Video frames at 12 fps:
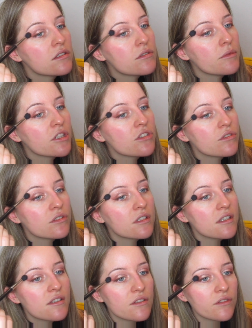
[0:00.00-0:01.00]
to make sure
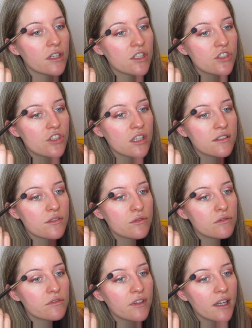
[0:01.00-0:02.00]
that it's a very
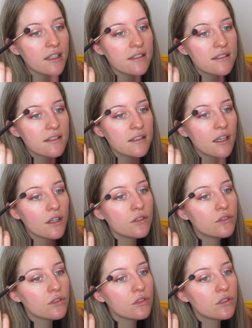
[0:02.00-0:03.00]
gentle fade to the
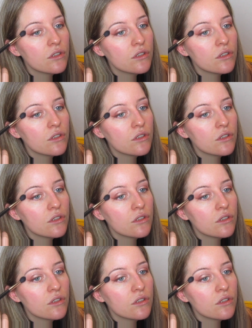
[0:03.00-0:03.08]
end.